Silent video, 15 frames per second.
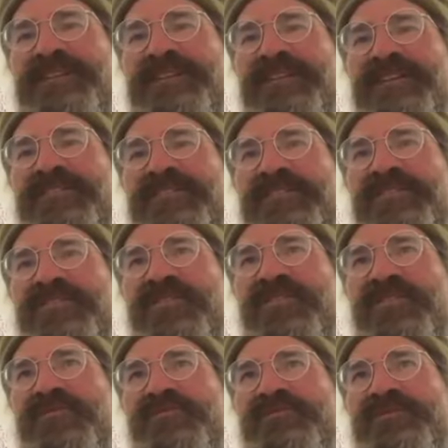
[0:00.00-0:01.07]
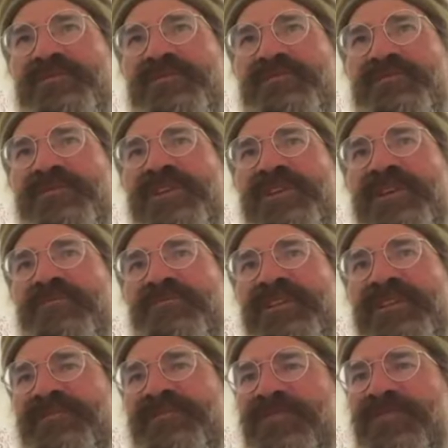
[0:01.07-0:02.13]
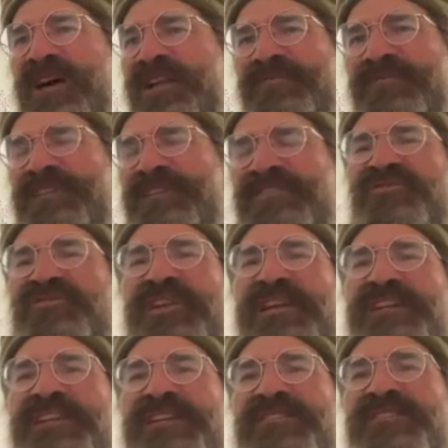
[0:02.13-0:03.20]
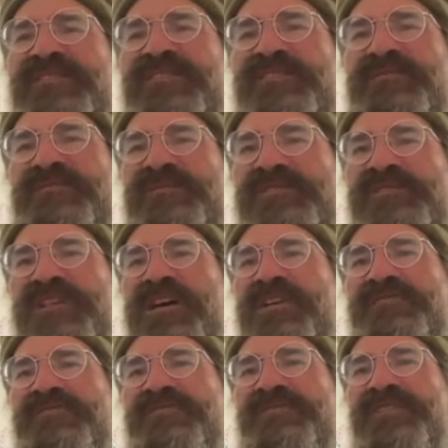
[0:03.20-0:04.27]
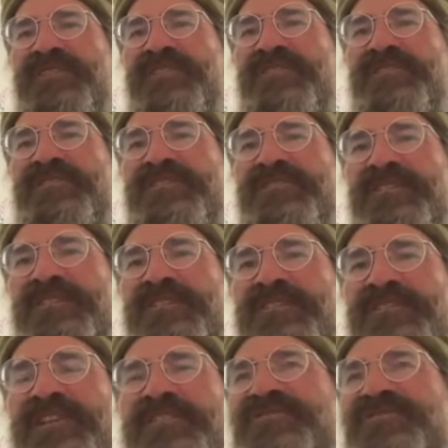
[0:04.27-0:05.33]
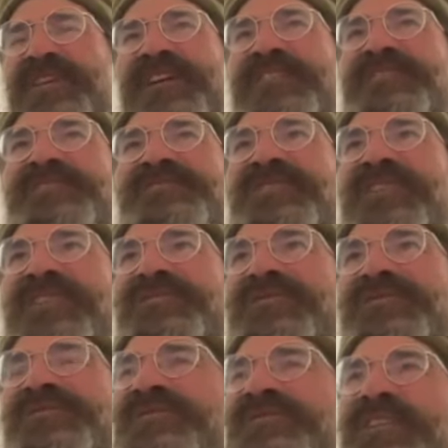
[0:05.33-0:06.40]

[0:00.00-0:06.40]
And so you get rid of a lot of extraneous stuff. It's like Trey is always